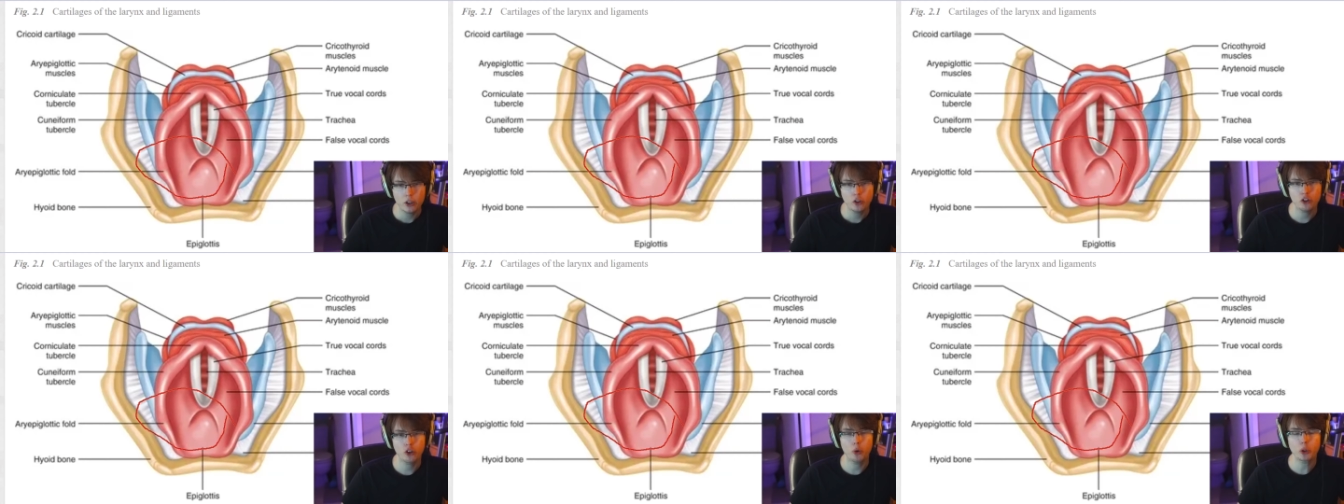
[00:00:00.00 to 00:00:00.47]

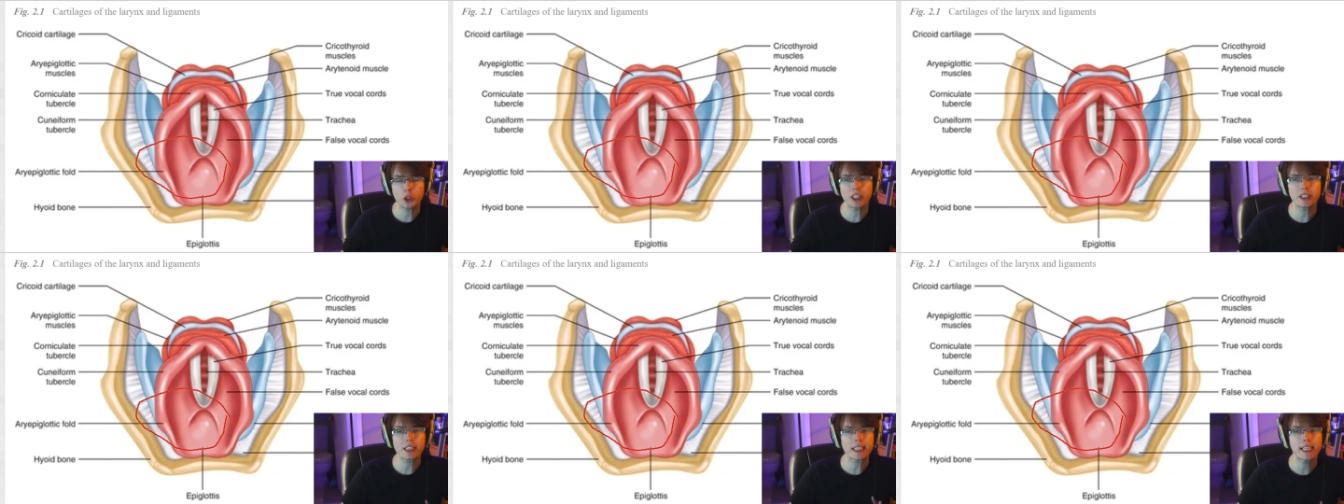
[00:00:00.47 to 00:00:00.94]
So
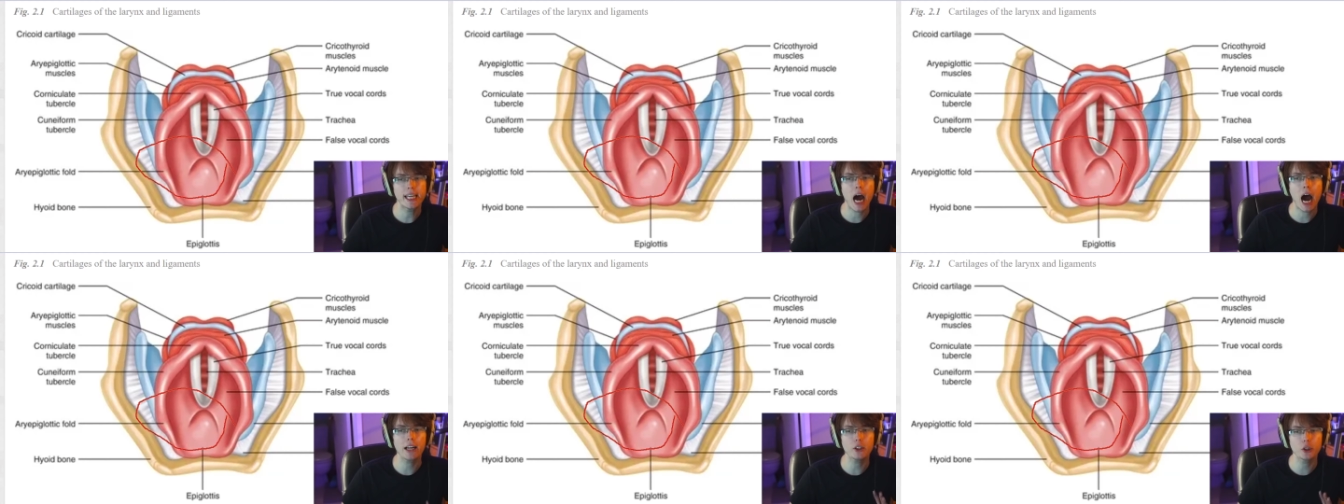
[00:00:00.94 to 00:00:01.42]
she's
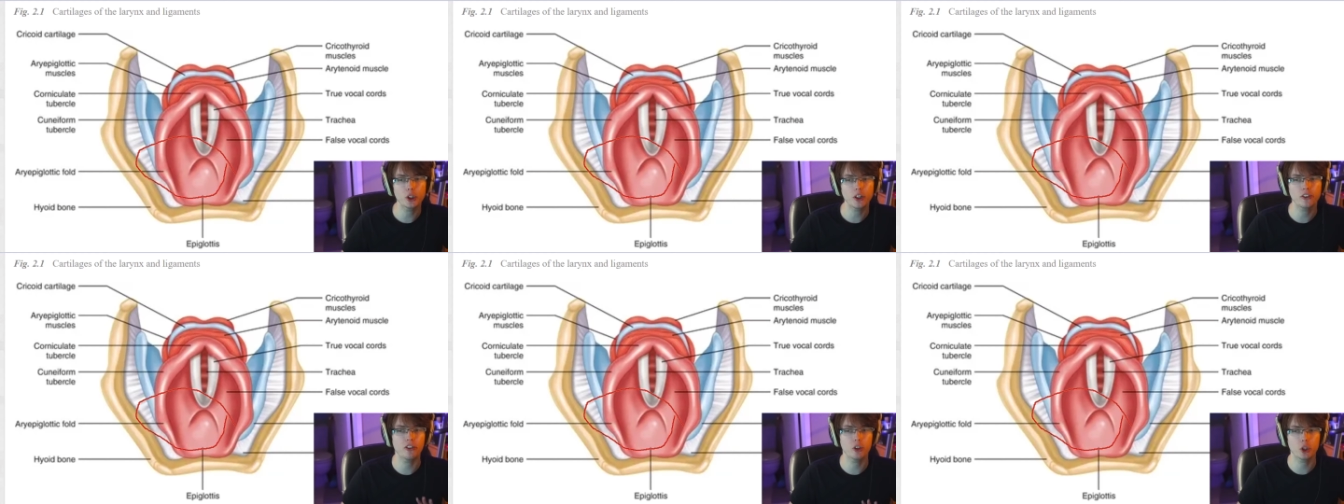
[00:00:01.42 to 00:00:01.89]
not
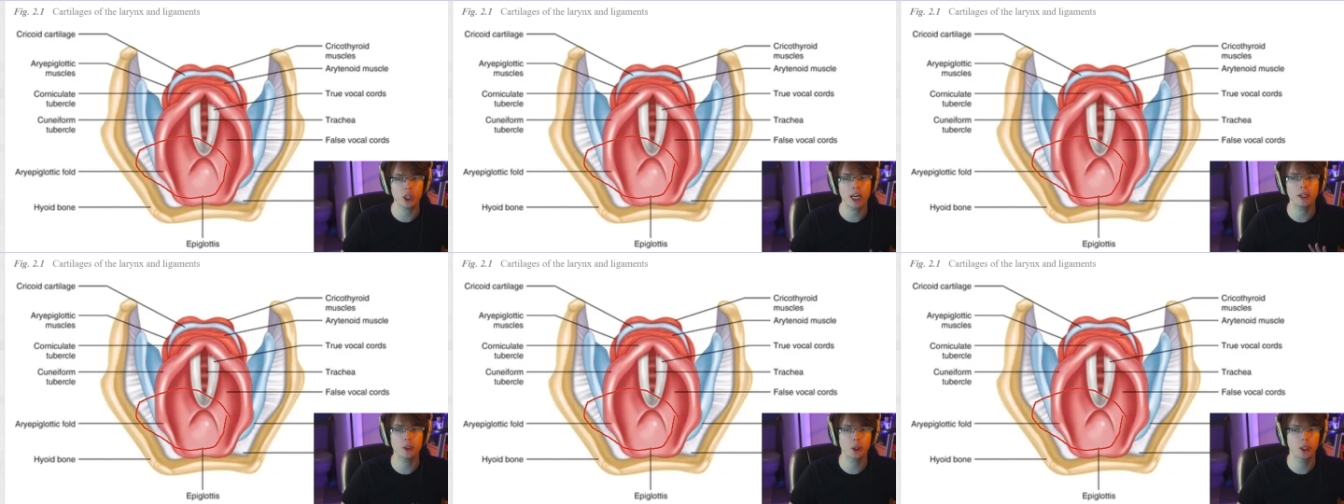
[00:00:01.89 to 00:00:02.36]
just
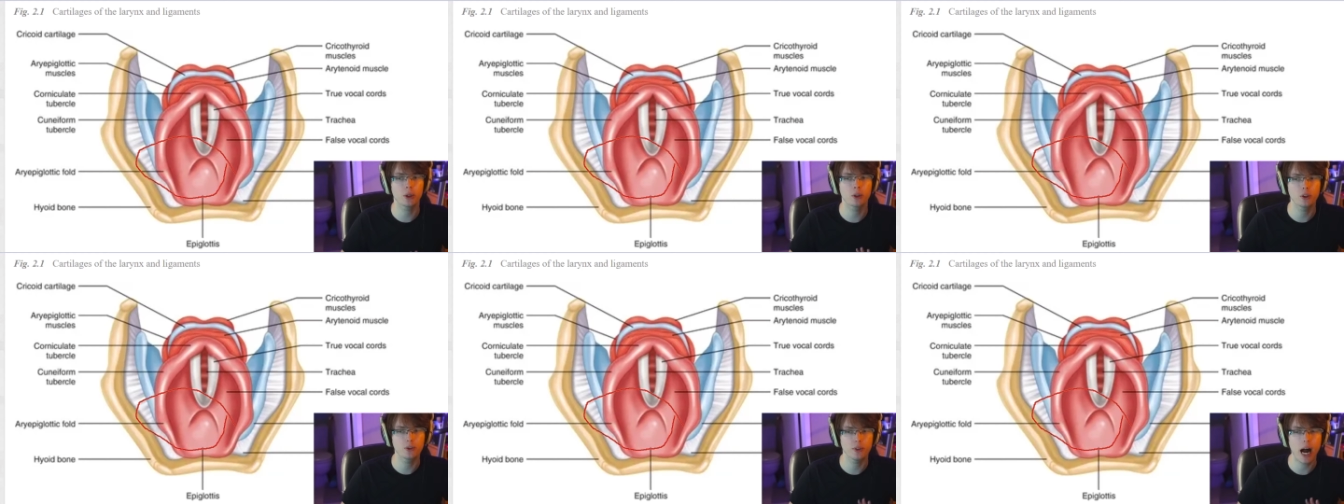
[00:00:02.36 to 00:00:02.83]
changing
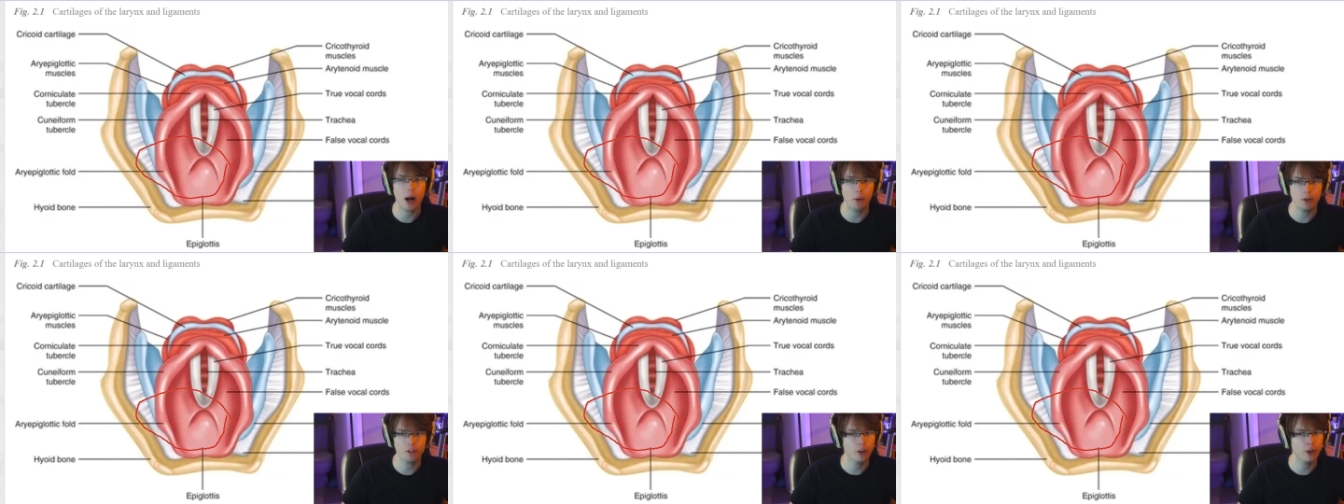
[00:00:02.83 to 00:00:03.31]
her
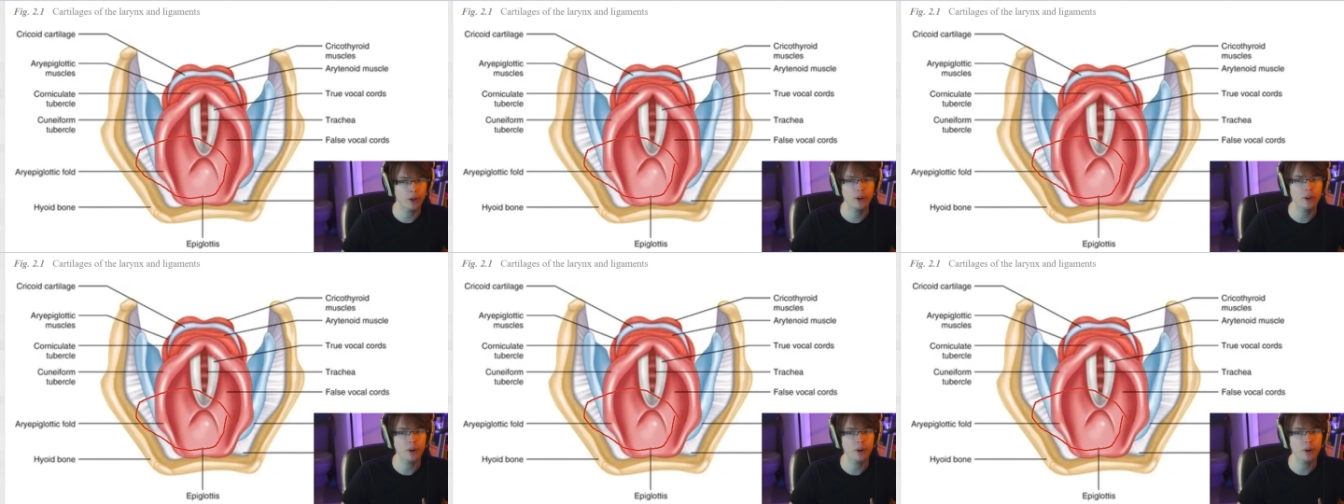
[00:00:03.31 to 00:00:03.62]
vowels. No, no, no,